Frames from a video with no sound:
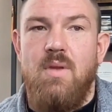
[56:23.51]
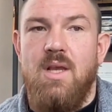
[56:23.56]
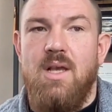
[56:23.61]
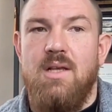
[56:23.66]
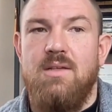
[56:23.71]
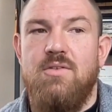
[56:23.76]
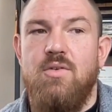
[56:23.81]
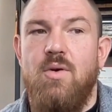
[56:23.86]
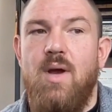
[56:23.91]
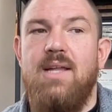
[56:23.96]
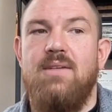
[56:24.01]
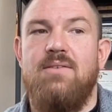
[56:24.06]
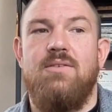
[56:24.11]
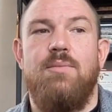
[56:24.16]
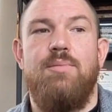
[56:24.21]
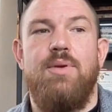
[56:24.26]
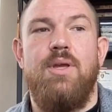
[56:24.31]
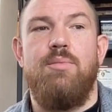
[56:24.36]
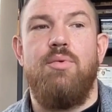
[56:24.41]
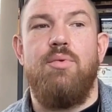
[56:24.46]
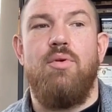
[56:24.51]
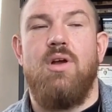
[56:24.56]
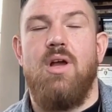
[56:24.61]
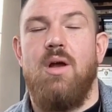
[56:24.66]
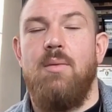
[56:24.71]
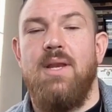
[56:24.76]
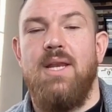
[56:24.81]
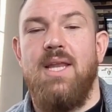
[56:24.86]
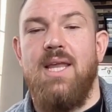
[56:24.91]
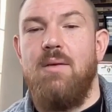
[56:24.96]
And so I had some people
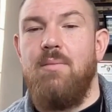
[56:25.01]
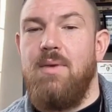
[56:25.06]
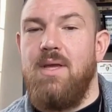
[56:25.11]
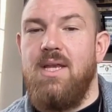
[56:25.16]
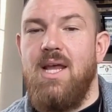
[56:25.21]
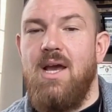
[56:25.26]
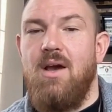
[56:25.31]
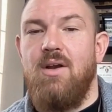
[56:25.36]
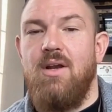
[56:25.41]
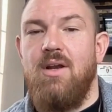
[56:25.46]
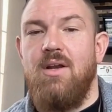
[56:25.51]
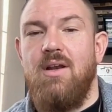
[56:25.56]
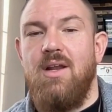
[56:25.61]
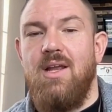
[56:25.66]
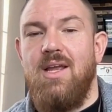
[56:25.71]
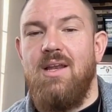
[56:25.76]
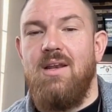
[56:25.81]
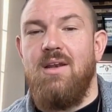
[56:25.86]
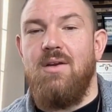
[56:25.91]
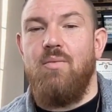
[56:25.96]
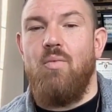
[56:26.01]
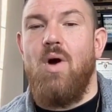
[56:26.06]
come and get me down in